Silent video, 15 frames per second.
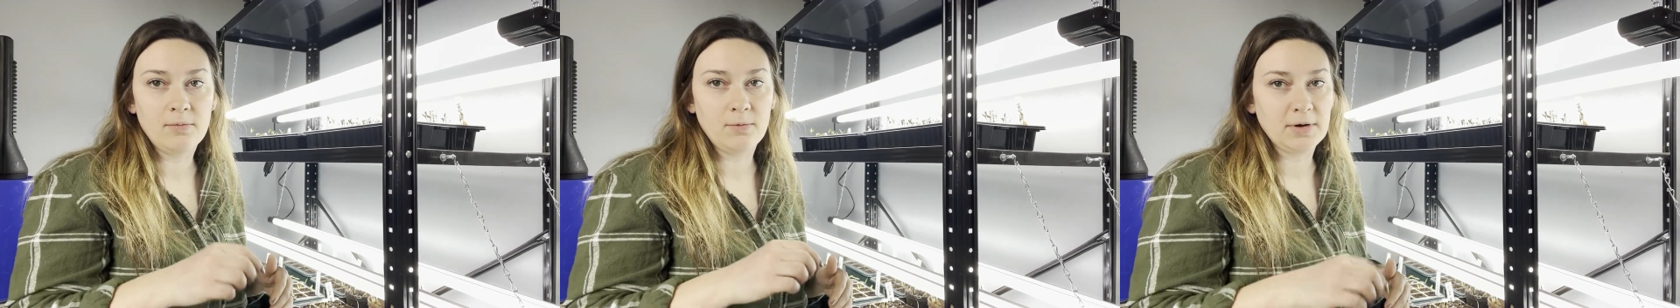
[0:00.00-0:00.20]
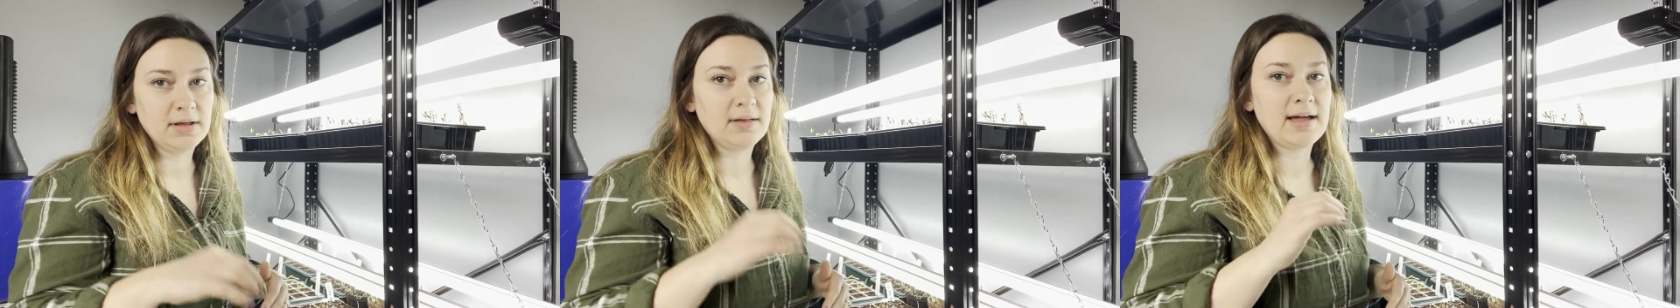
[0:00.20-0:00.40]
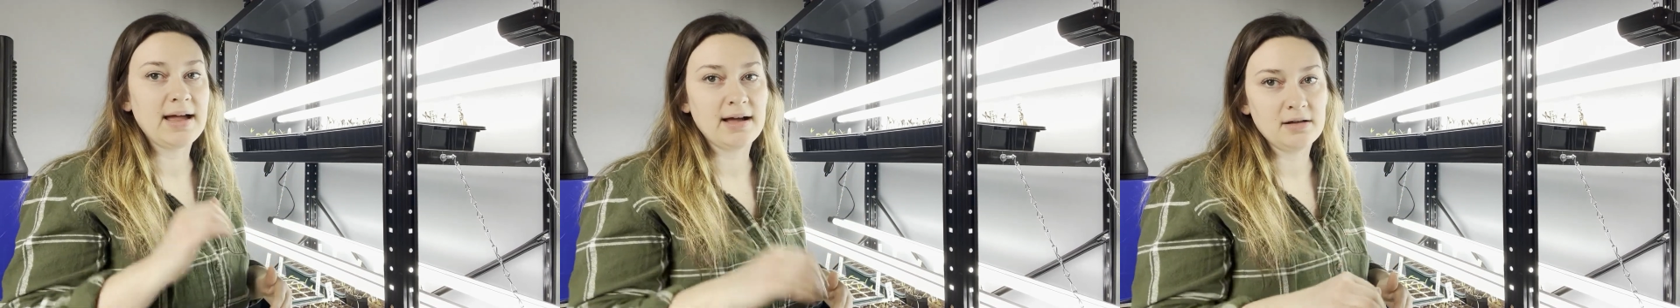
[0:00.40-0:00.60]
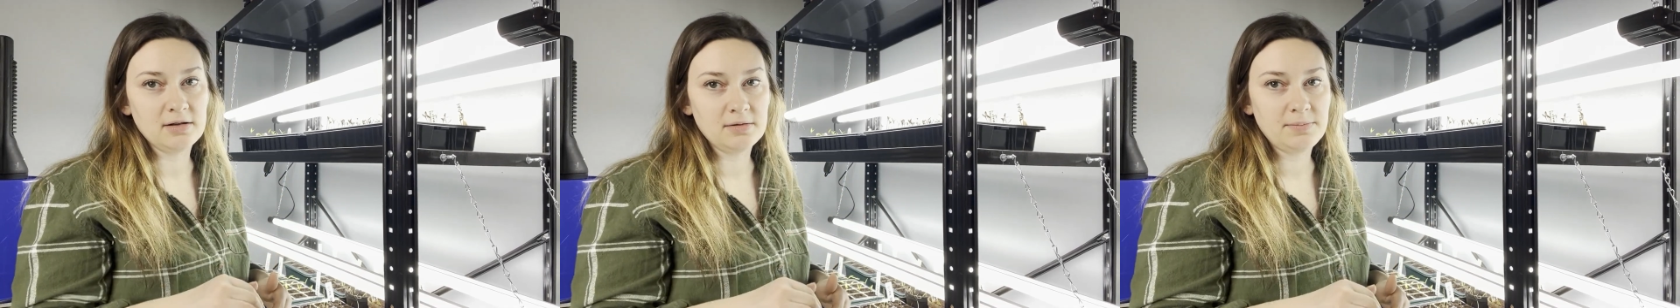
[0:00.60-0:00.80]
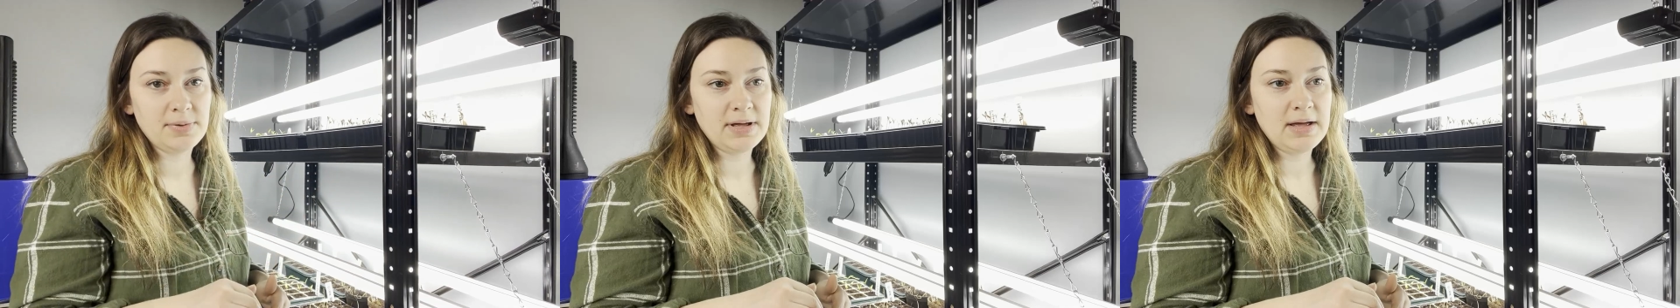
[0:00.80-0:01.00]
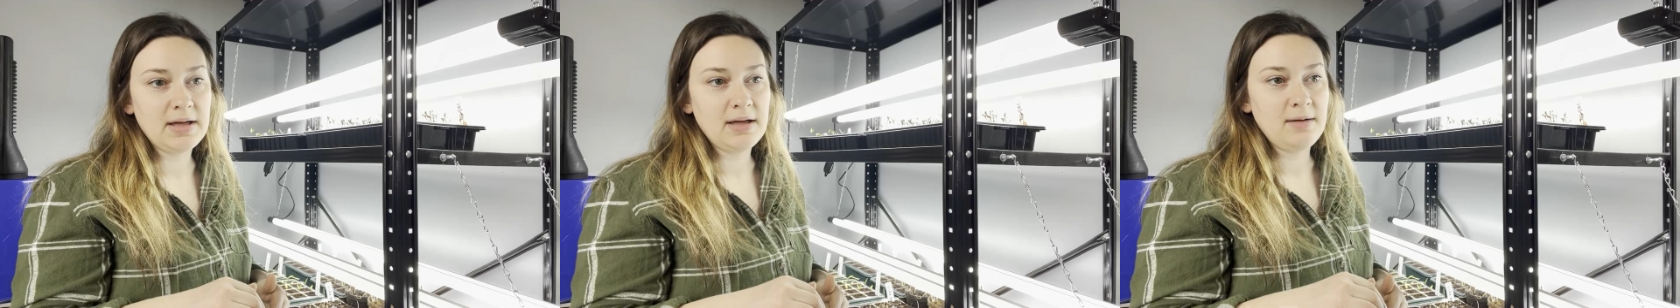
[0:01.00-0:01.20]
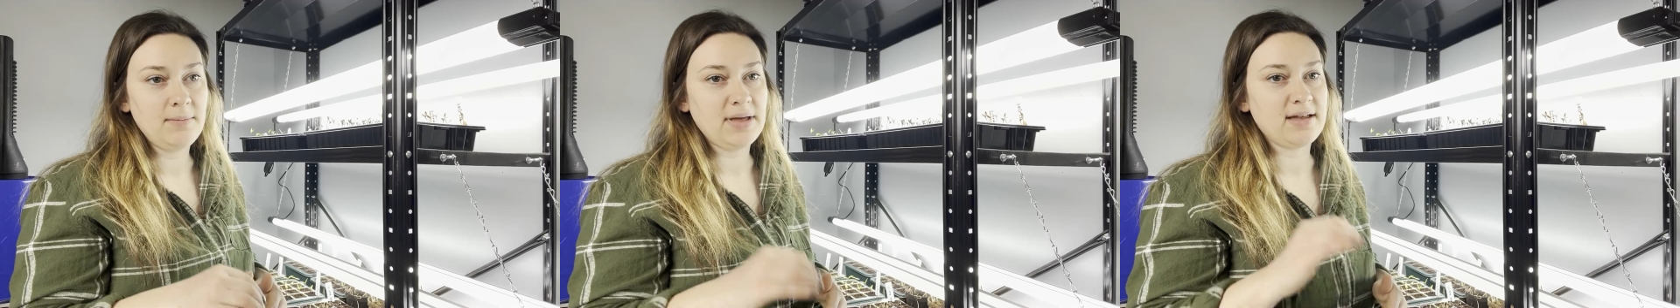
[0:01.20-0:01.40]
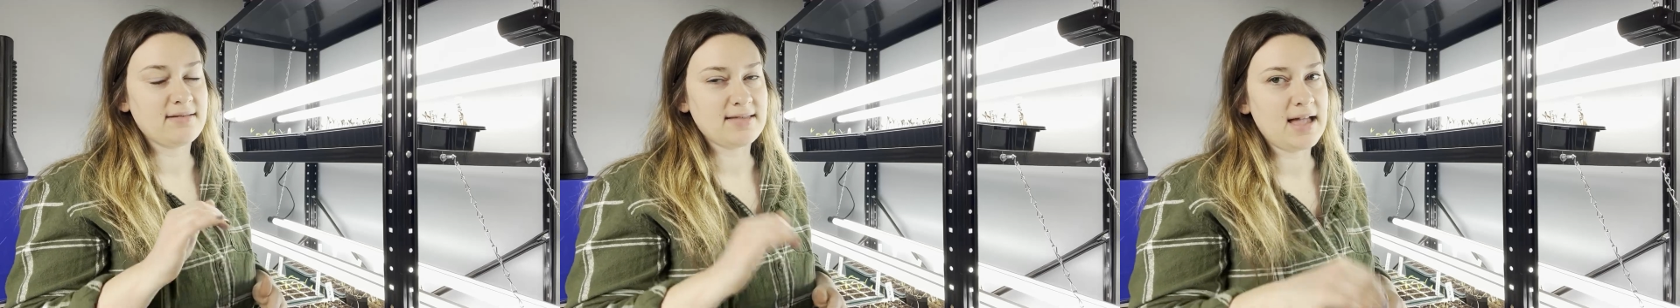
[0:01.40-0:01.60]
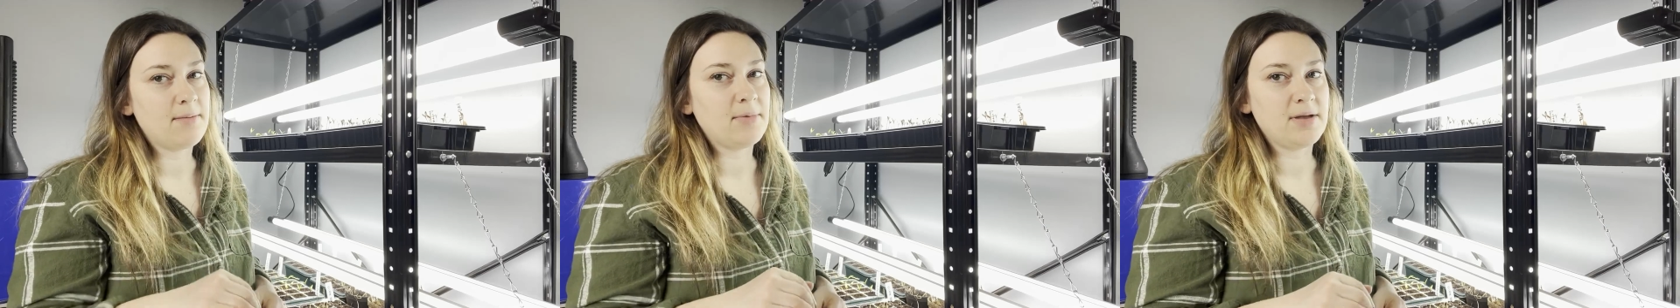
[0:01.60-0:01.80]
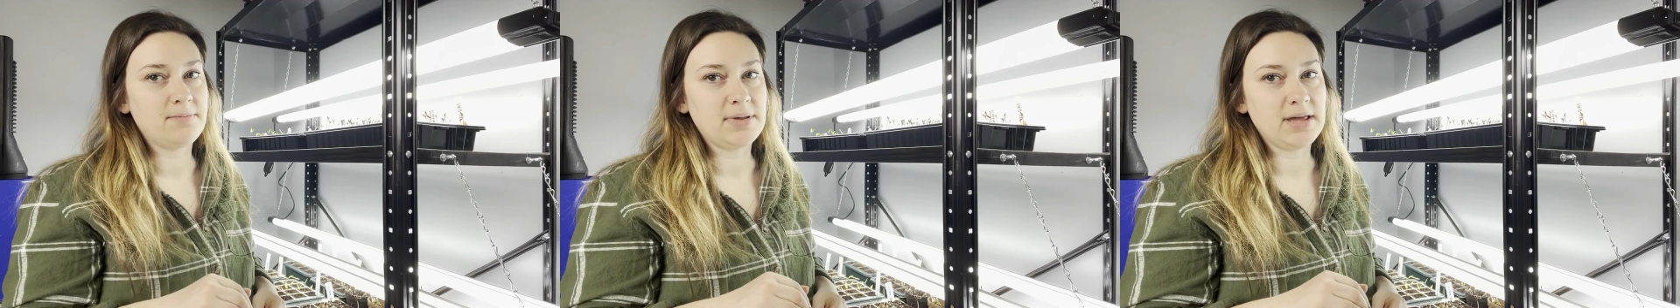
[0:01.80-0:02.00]
will help, because that
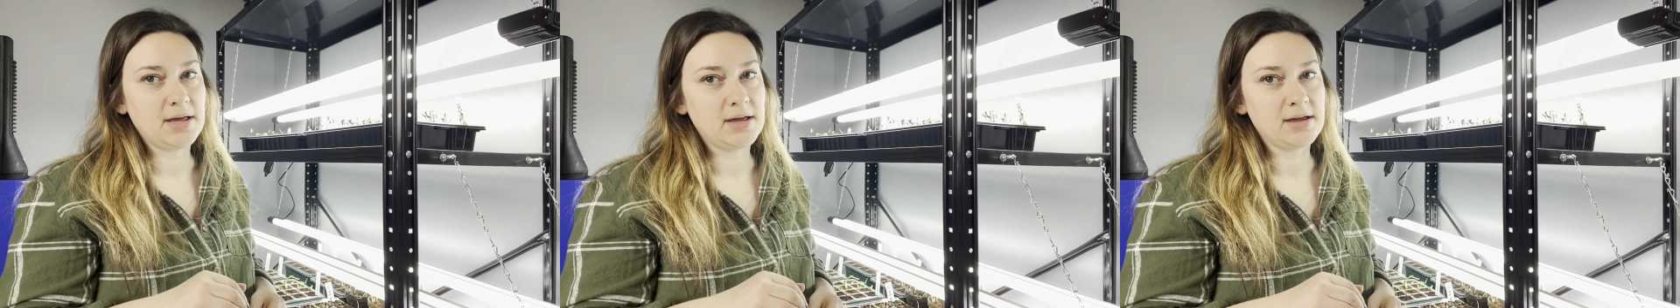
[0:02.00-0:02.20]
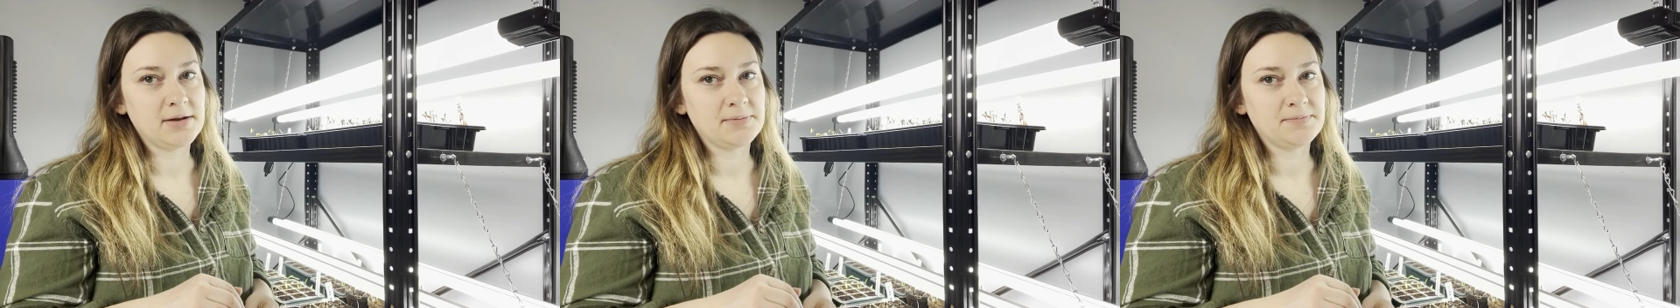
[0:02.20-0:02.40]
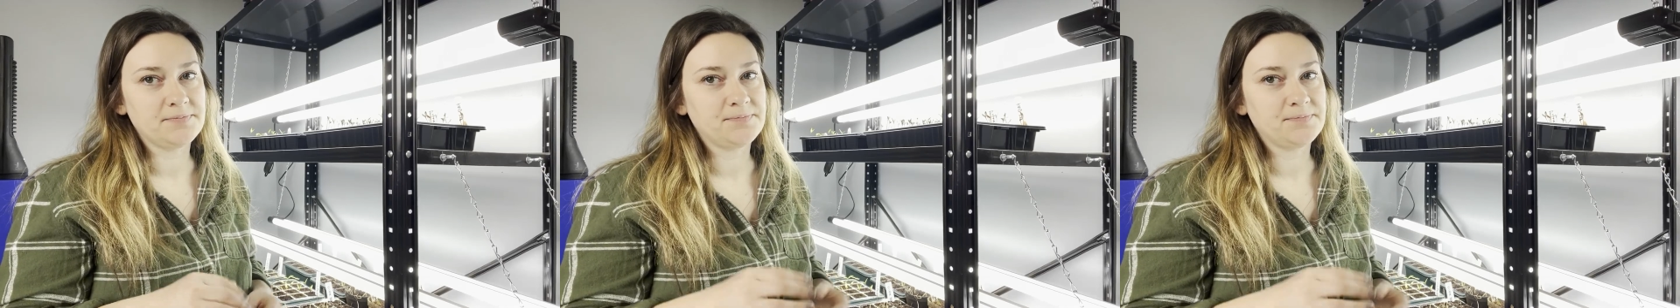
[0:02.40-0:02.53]
might be